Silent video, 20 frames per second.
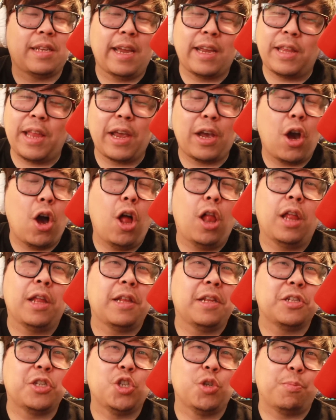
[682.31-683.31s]
they they call
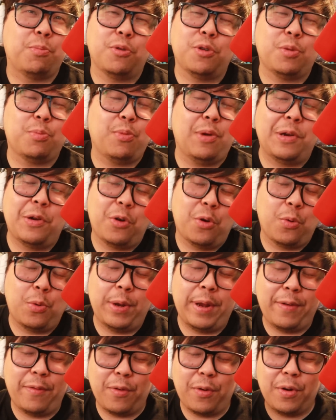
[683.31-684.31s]
it a super spreader or
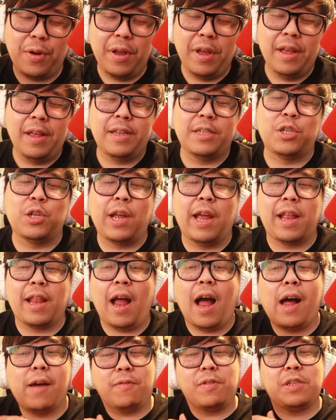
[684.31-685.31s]
whatever. But then
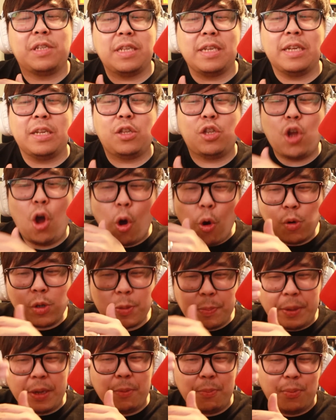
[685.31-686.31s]
obviously
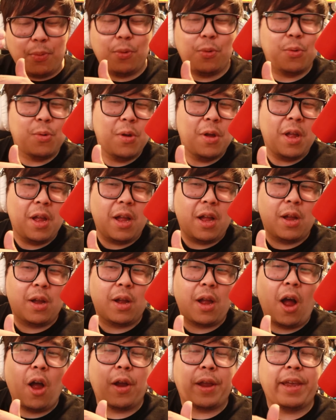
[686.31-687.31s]
those people
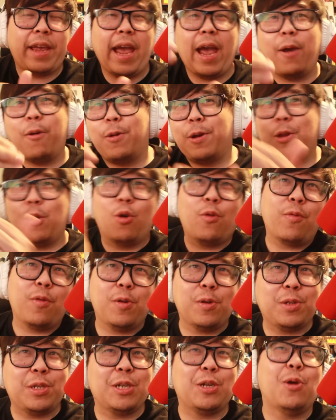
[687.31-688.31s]
are carried
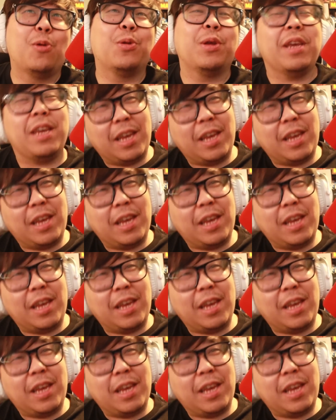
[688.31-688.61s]
over to go to